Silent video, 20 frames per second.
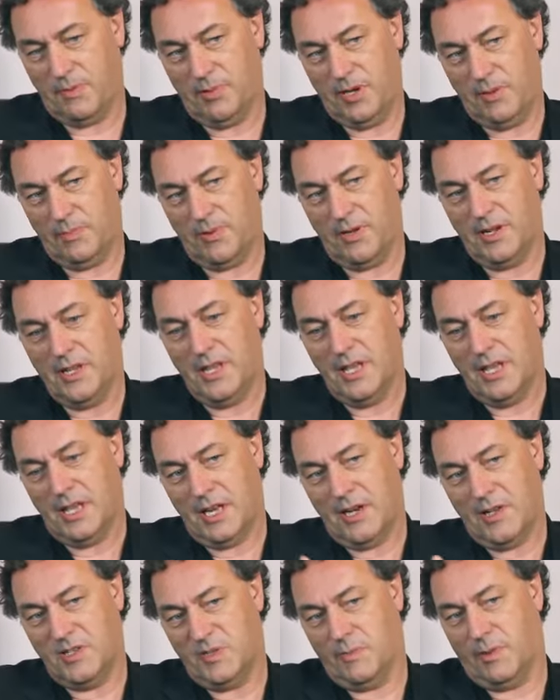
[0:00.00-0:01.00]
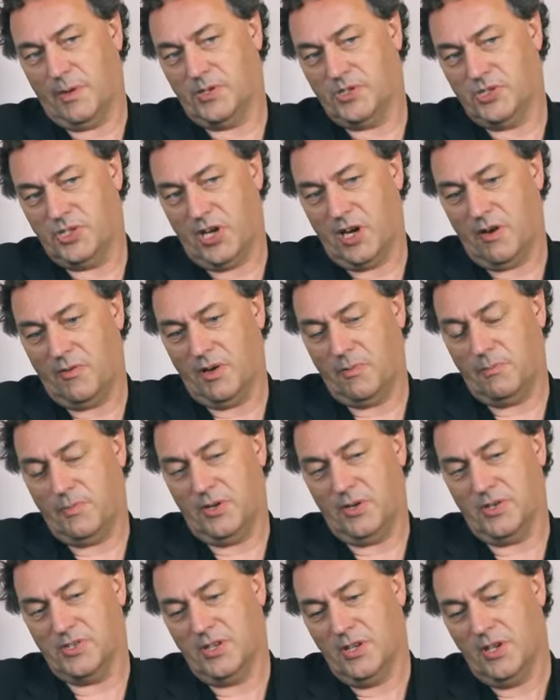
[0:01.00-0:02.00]
people, and it's about sharing,
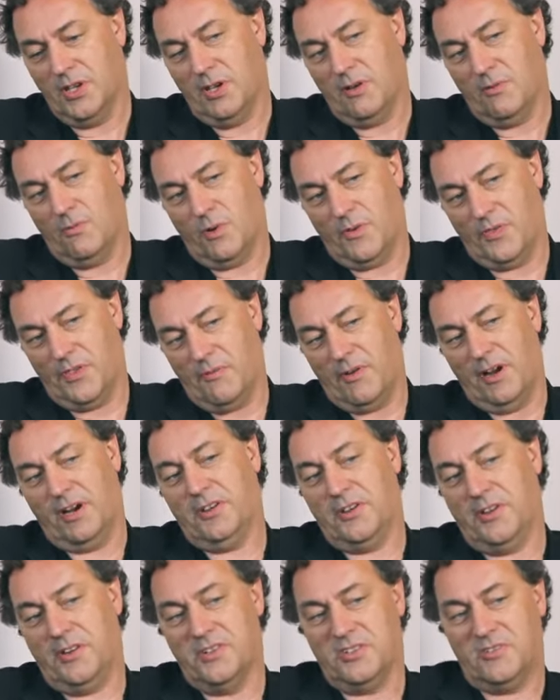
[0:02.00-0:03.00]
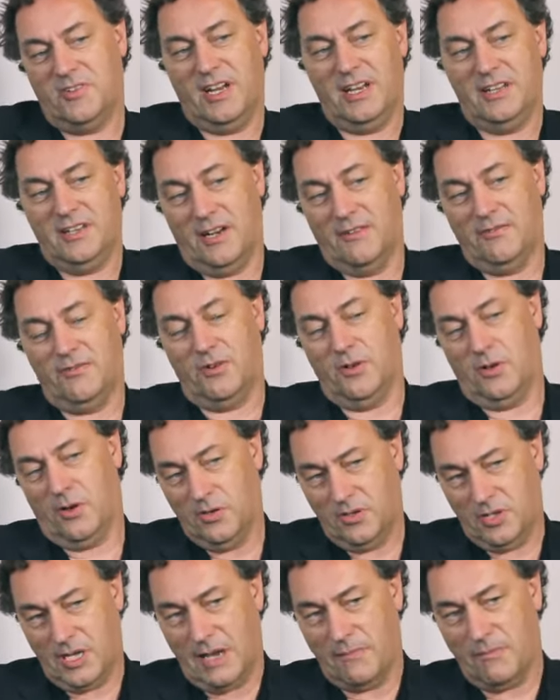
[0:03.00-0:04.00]
because what the record industry had done for a
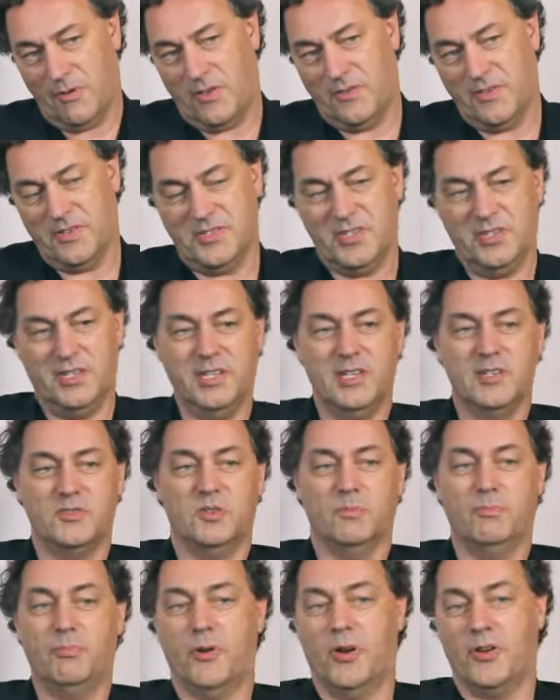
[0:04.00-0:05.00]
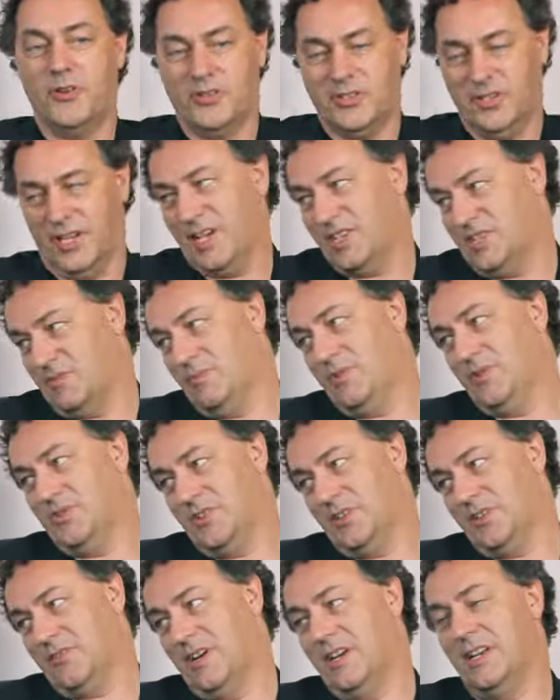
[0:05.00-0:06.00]
long time on the CD is to productize
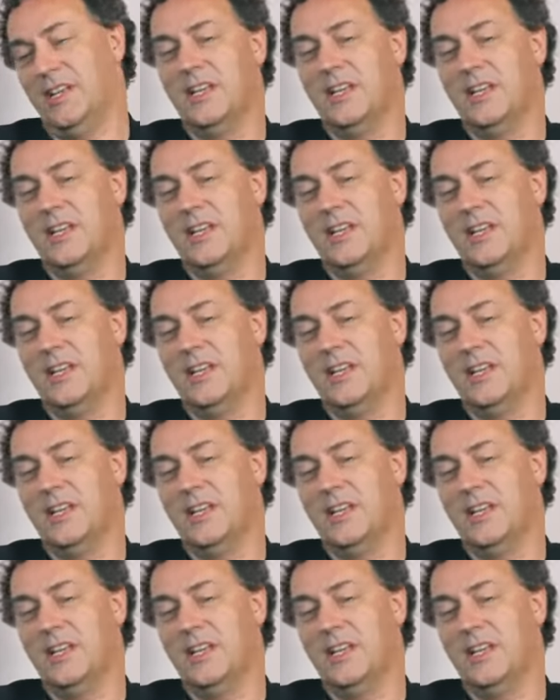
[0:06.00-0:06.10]
music, right?